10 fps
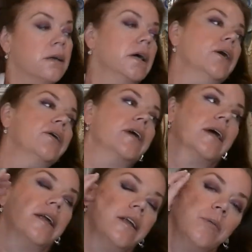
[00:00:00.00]

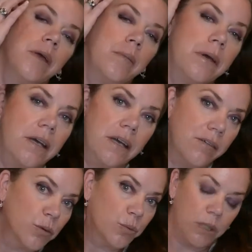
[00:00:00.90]
Okay, now maybe I have
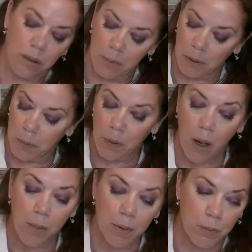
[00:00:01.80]
a really big
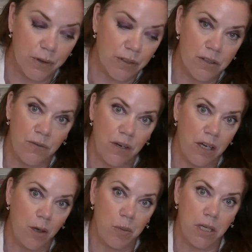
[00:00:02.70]
problem with this
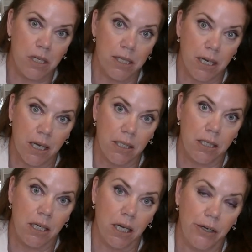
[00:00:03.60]
video because I
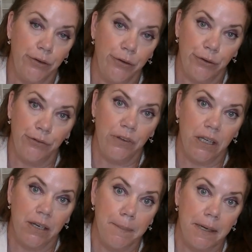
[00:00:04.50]
acted kind of goofy
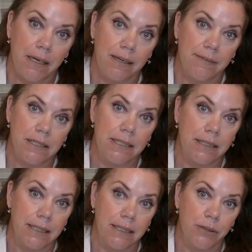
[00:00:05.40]
and I might have to
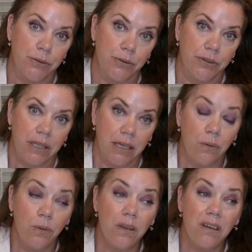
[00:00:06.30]
delete the whole thing.
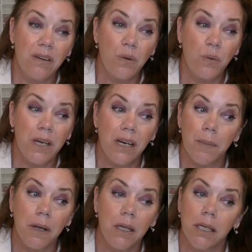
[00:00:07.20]
Or you know what? I
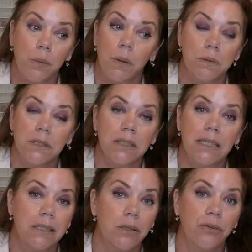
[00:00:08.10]
probably won't
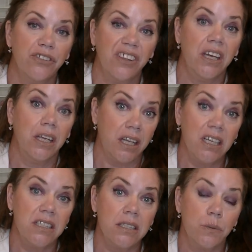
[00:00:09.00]
delete the whole thing and that's
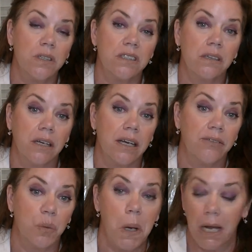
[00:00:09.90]
just what you're going to have
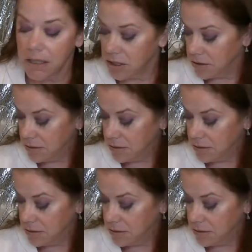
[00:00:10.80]
to watch.